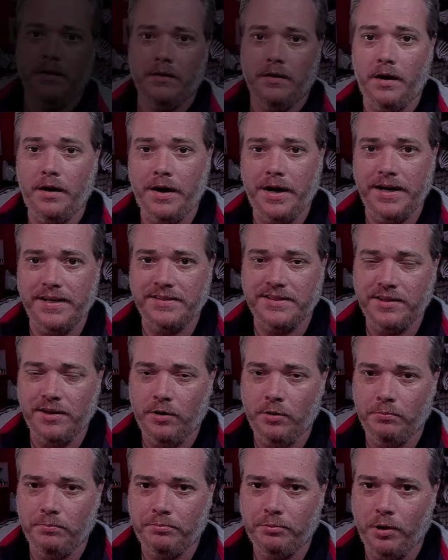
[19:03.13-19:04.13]
All right,
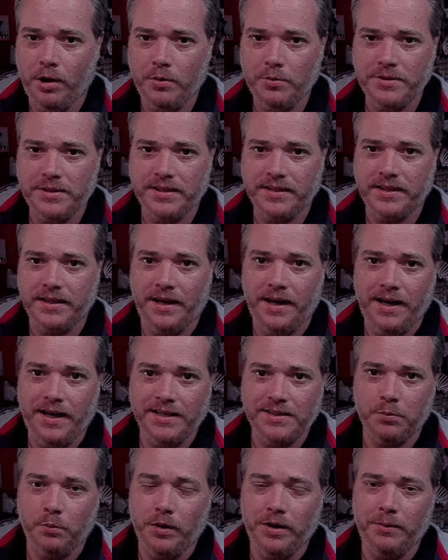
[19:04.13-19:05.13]
so pros and
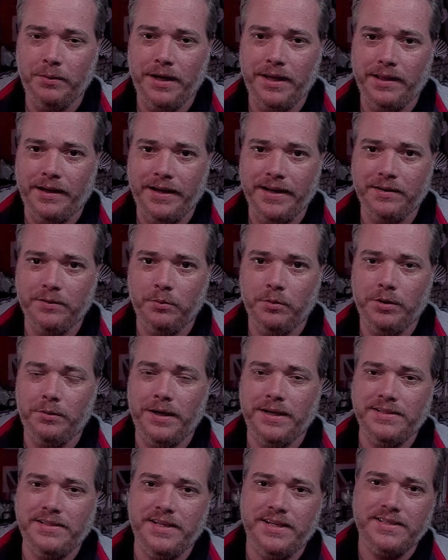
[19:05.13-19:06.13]
cons. What do I like? What do
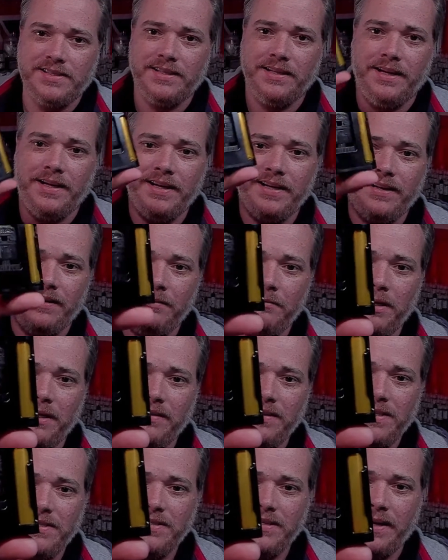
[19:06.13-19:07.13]
I dislike about
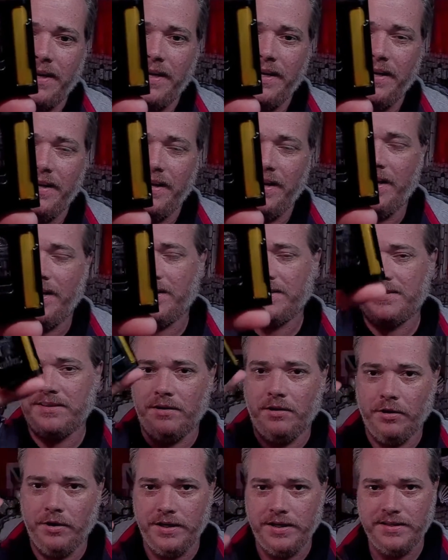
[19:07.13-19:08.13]
the Tita X
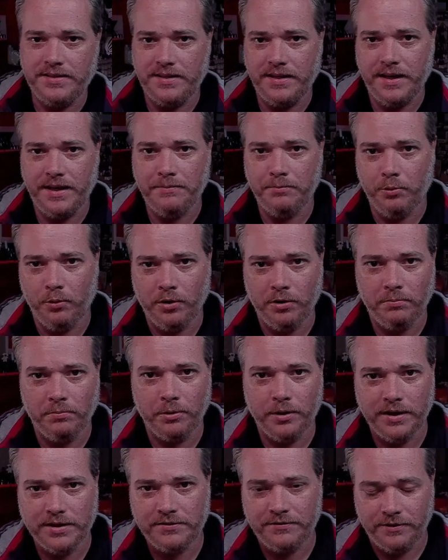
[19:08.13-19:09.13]
RDTA Boral
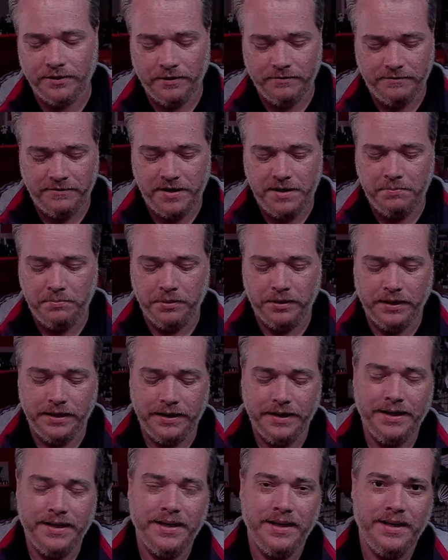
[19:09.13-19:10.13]
Bridge from
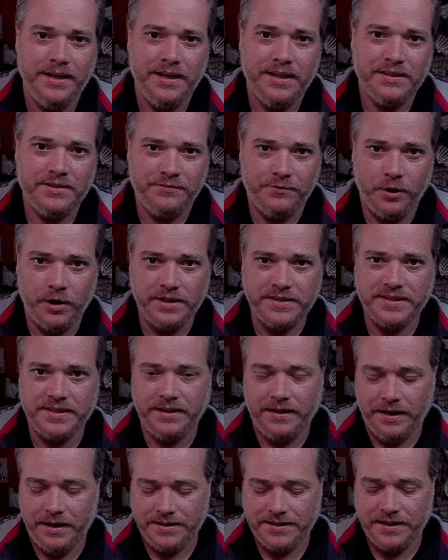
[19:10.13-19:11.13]
Veepon? As far as
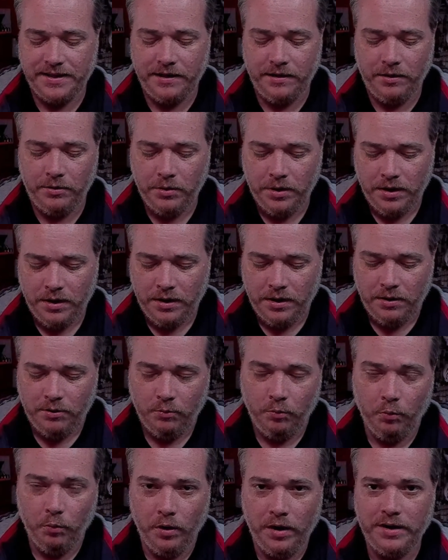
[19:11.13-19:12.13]
cons go,
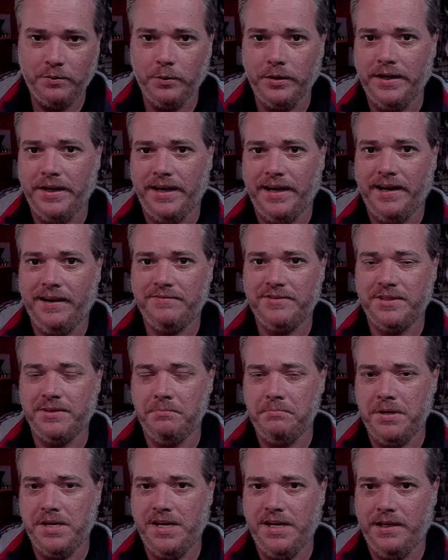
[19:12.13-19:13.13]
one would have to
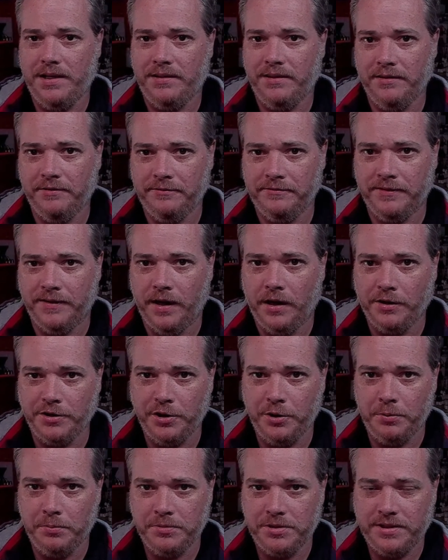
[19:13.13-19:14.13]
be the
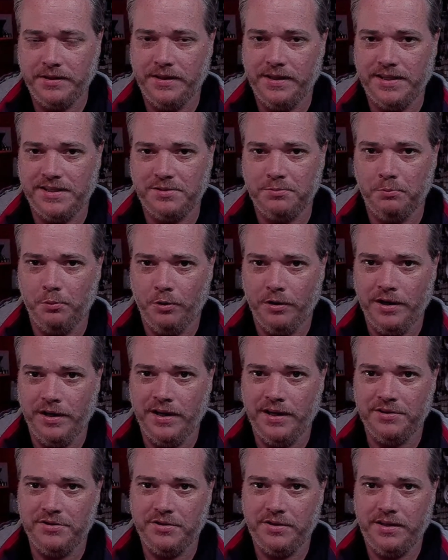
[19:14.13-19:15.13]
volume to this
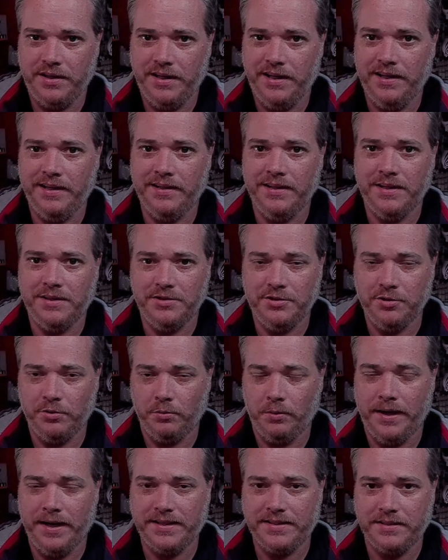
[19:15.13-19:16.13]
bridge in
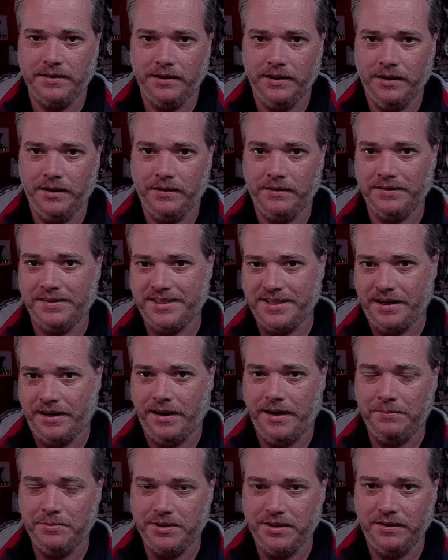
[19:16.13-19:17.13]
direct lung
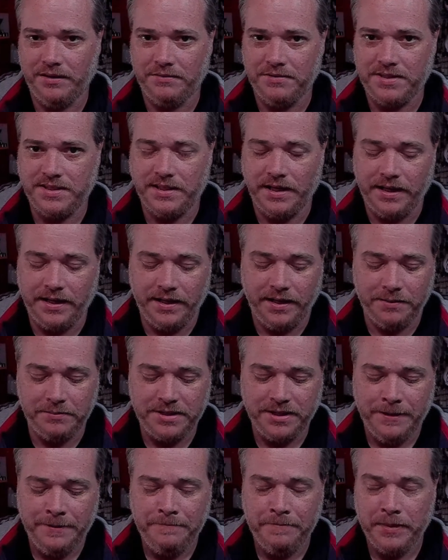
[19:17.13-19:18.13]
types of
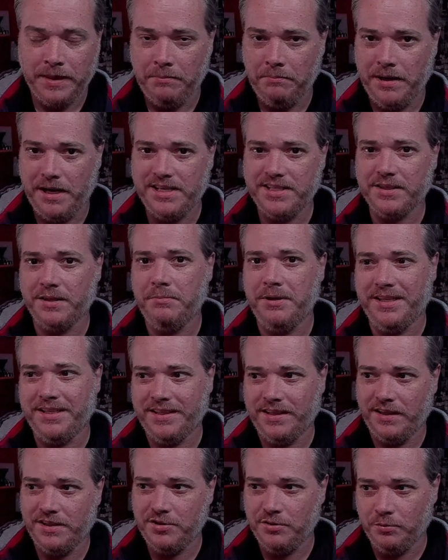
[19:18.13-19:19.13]
setups. Basically,
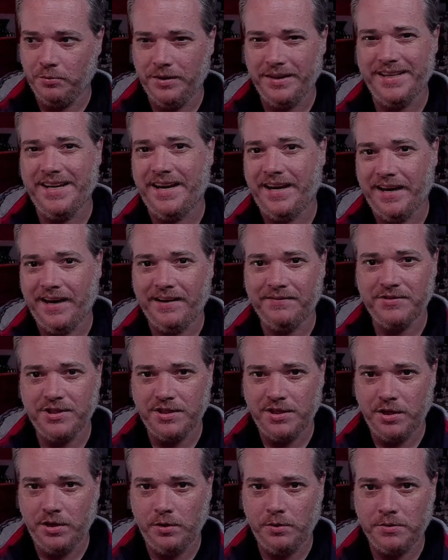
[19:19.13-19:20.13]
because you really have to
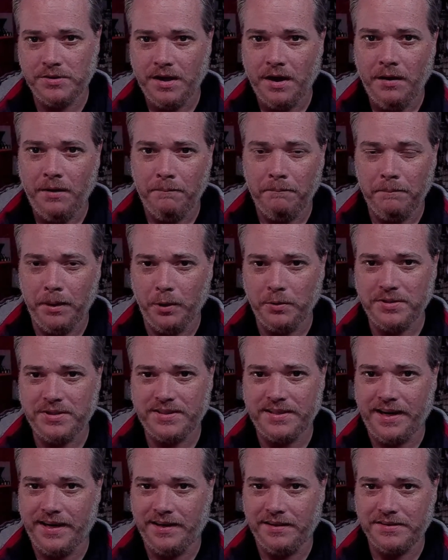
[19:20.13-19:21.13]
use both
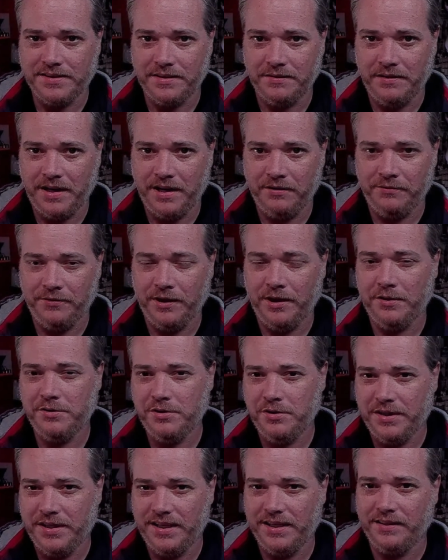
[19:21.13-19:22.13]
styles of airflow,
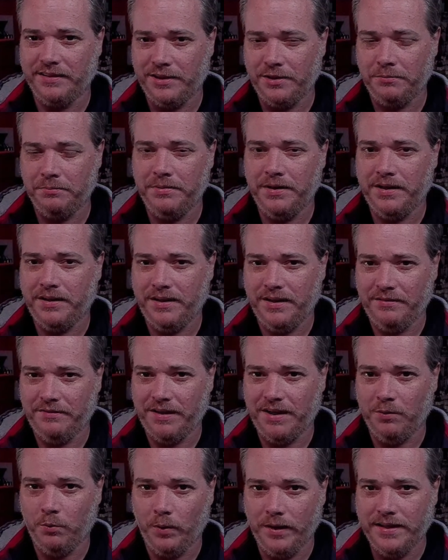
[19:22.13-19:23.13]
you get a little bit of
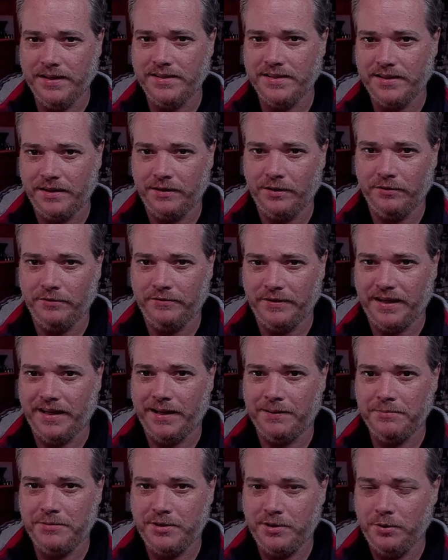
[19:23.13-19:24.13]
a wind tunnel
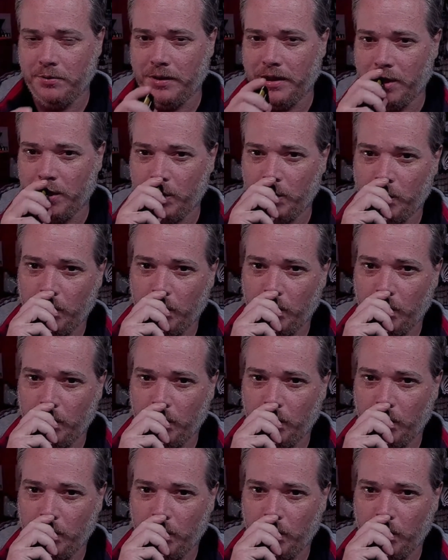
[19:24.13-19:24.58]
vibe to it.